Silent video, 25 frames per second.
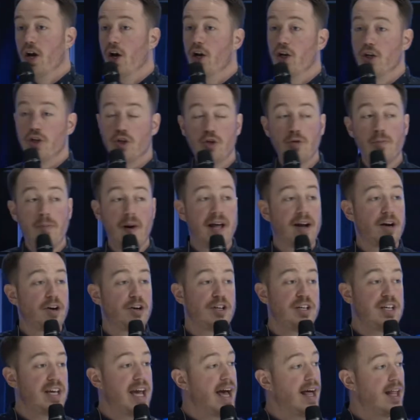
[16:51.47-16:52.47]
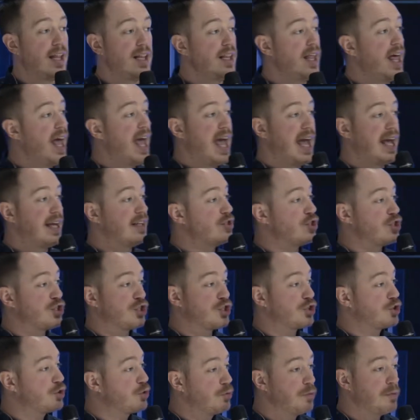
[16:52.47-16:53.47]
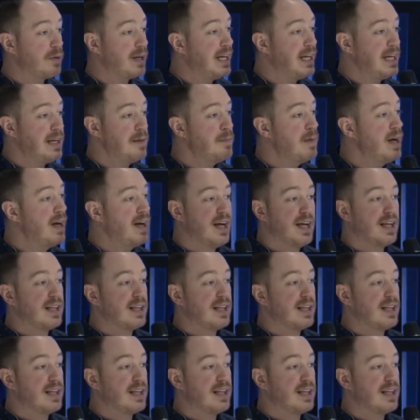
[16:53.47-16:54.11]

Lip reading: you better yell and scream